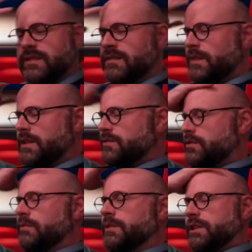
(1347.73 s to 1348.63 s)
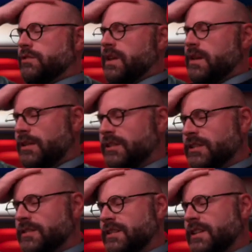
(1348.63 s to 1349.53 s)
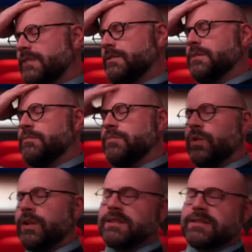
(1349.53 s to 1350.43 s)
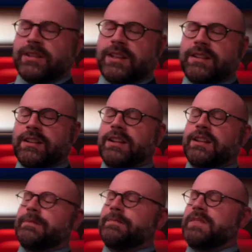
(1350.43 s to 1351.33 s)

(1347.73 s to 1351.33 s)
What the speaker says: in my story what the grandma looks like, what the boy is looking like, and